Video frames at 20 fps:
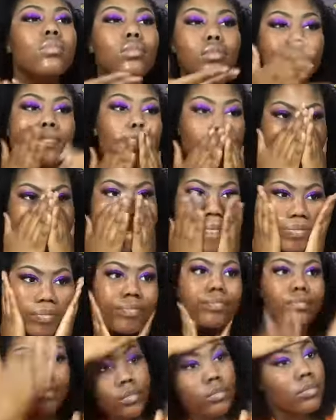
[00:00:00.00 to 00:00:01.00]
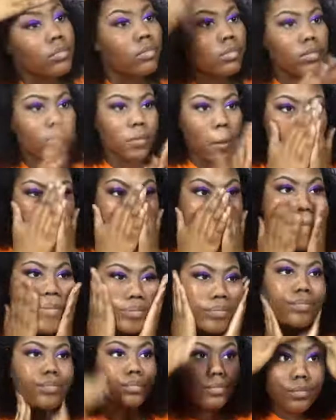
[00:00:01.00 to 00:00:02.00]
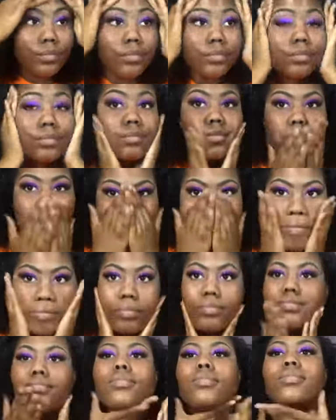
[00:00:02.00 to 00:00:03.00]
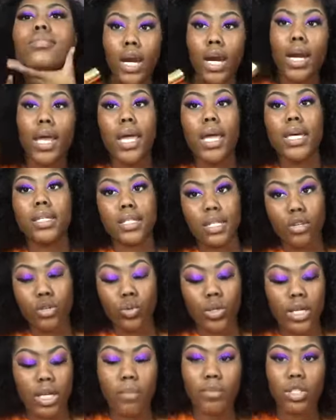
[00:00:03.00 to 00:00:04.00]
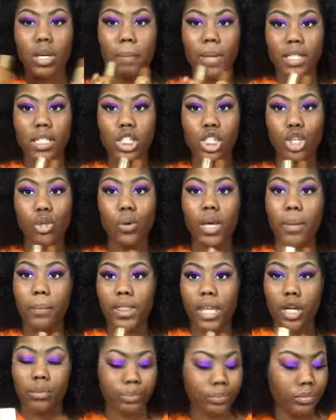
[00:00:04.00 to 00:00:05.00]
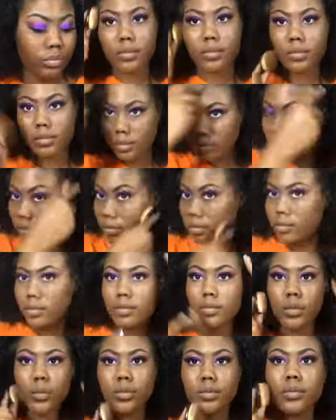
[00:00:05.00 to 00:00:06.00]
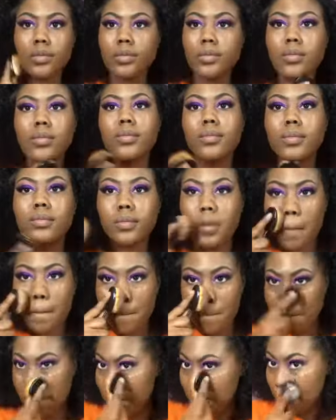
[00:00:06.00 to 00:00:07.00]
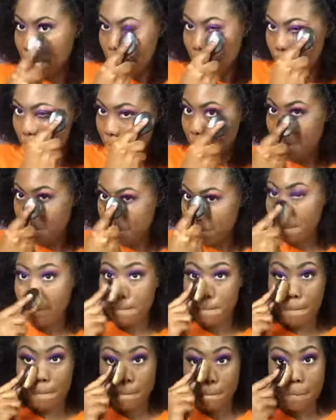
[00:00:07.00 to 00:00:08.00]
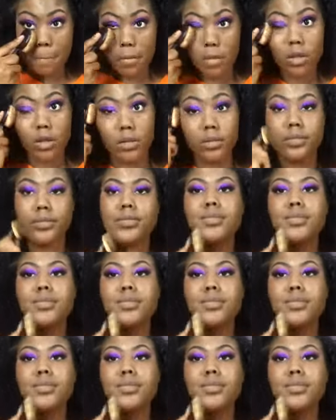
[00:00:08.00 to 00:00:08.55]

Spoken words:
Taking my favorite moisturizer by Clinique, I use that to prime my face. I then went in with my foundations, which is Estee Lauder Sandlewood and Covergirl Tawny.